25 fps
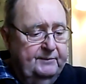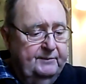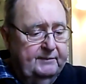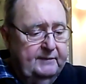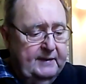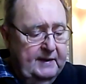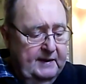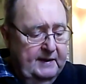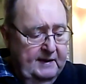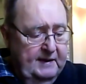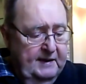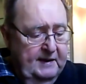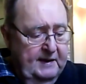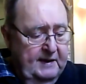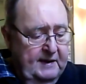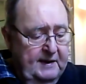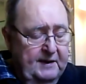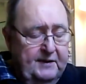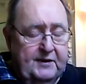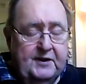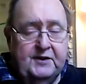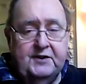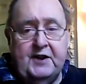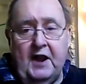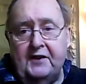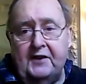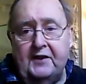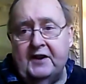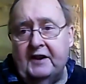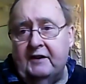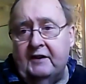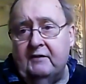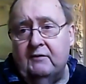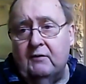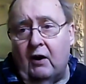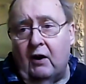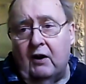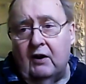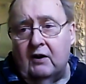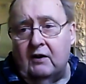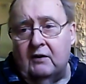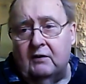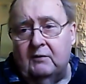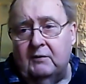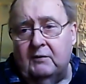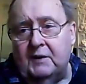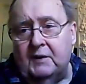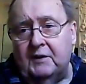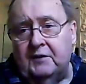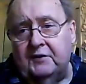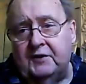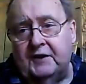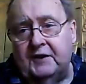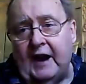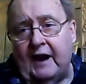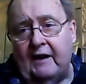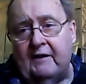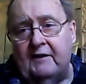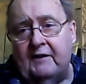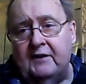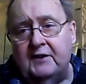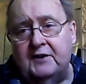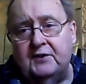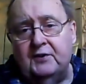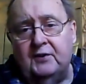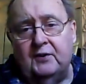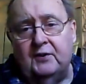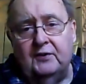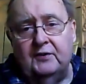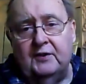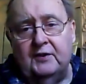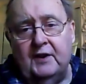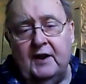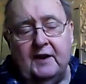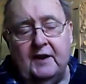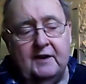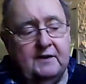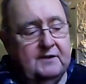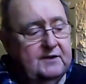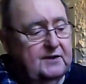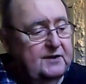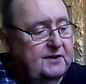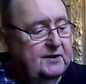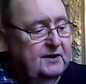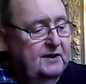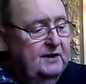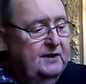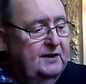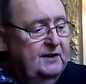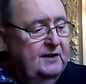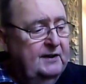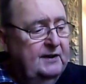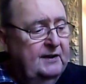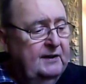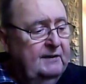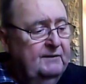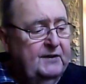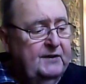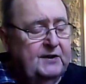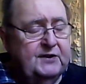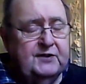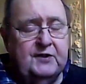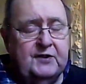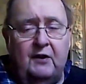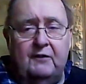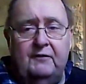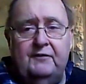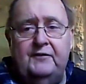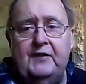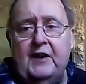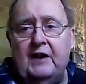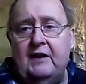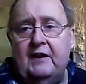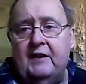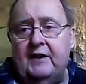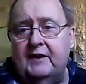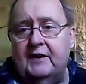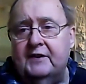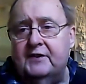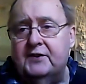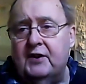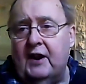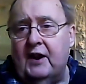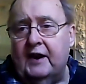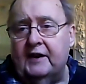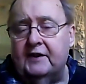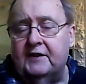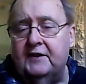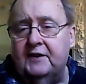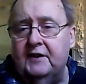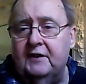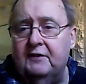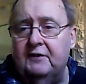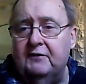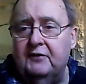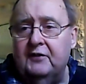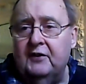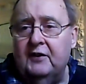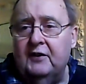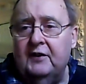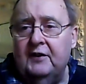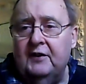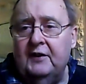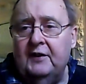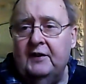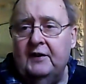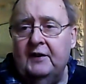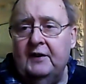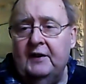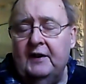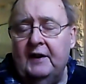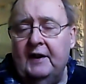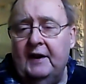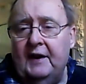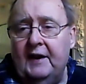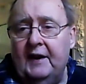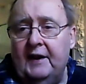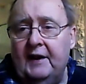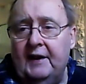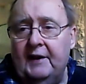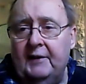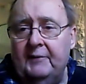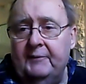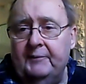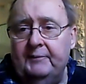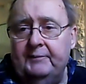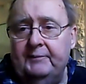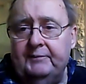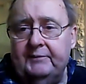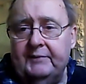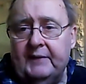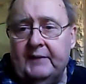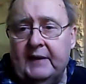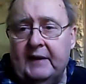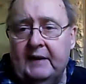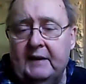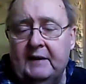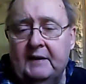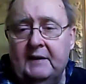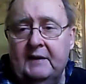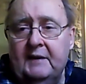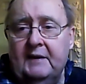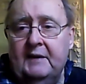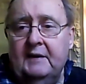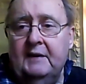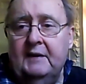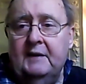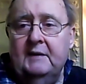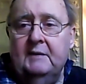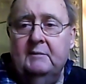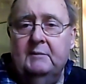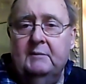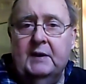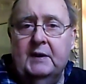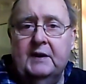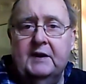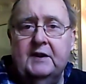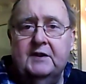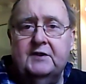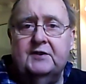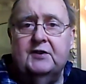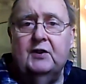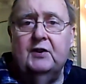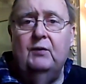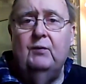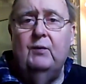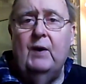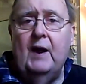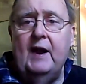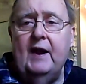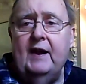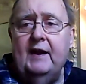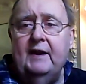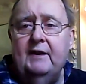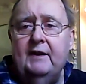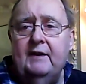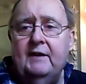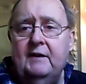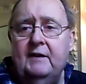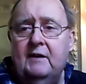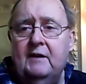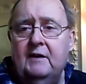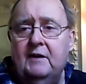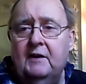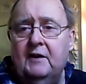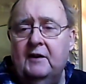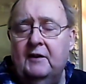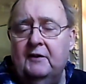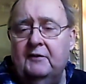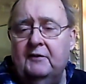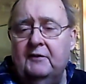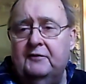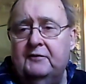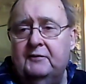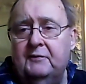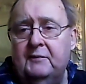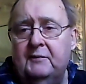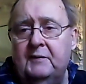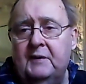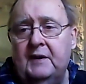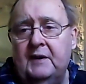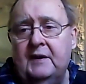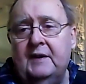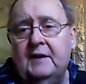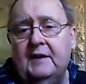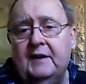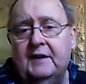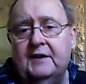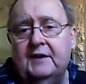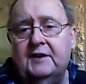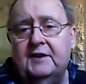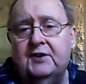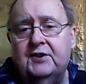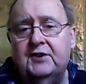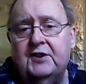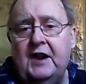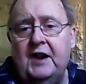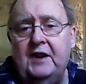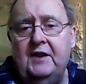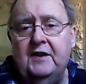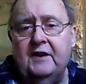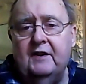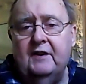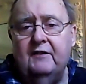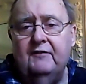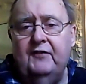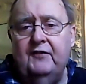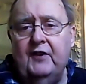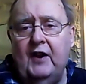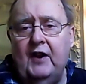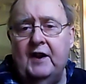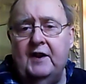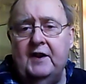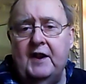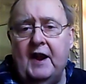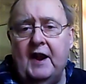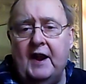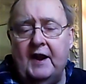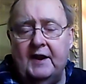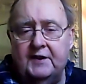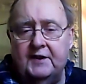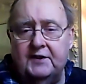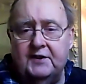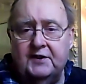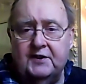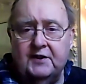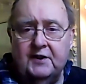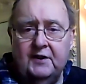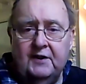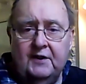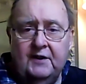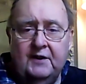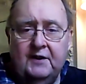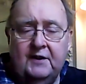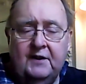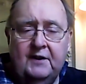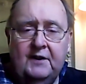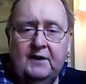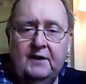There's nothing wrong with guarantor loans. It's not very attractive, but it's a way of extending finance,